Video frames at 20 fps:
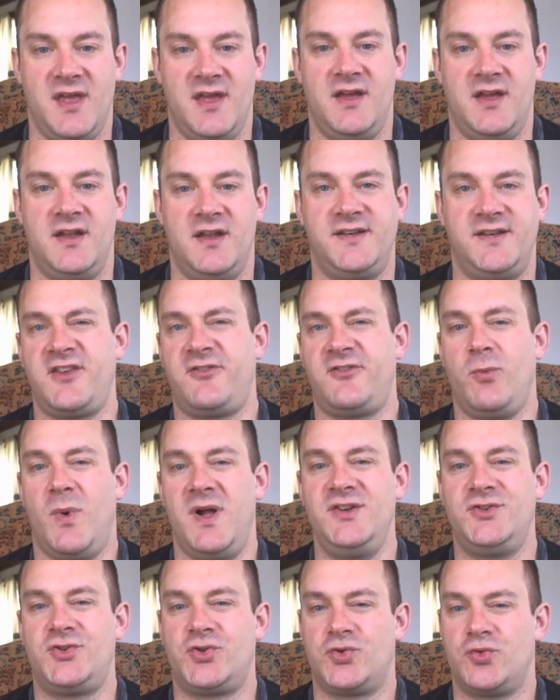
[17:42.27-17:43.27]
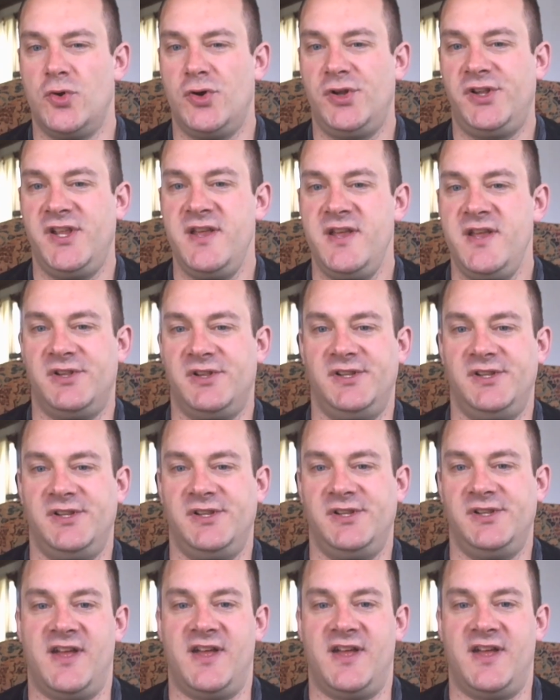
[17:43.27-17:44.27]
Does one truly believe
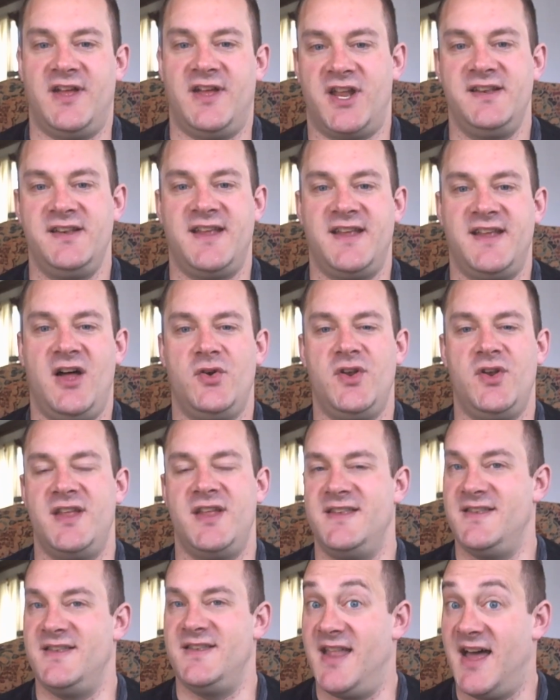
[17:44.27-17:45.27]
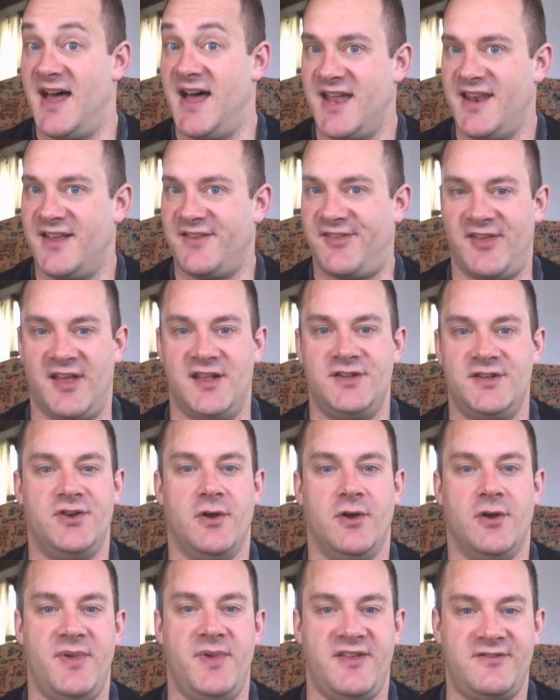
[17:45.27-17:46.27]
that shutting down
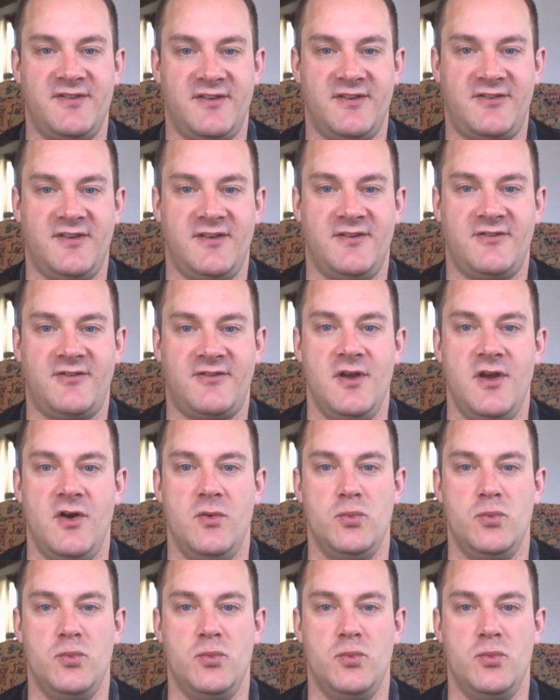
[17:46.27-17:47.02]
non-essential businesses